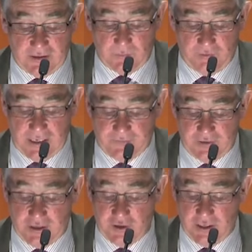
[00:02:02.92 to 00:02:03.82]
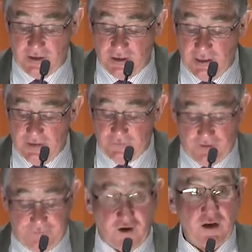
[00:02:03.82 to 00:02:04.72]
in the Brantford area for
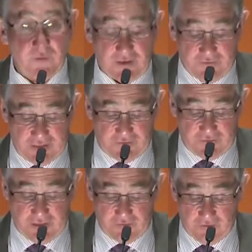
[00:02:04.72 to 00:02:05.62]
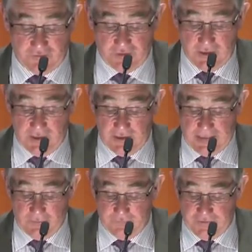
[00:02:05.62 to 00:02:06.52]
the following 6 seasons,
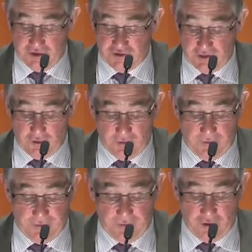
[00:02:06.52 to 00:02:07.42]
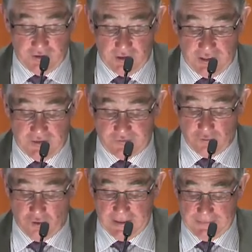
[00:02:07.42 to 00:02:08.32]
never finishing lower than 3rd in league
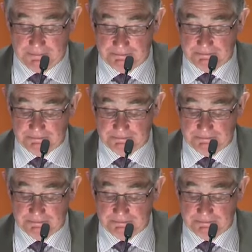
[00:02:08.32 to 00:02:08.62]
scoring.